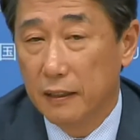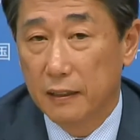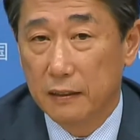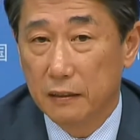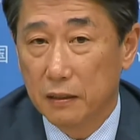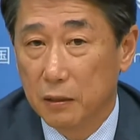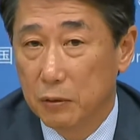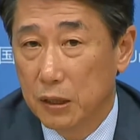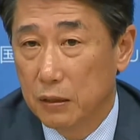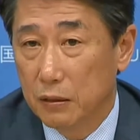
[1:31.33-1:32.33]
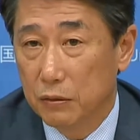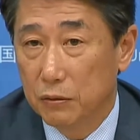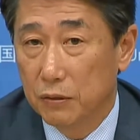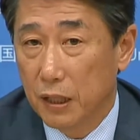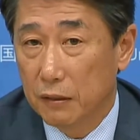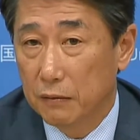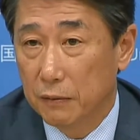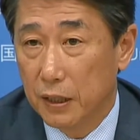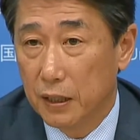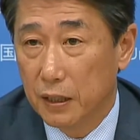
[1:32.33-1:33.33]
and he will do that
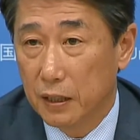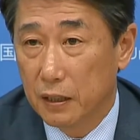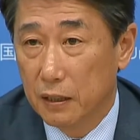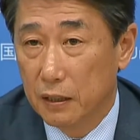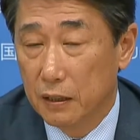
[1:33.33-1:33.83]
very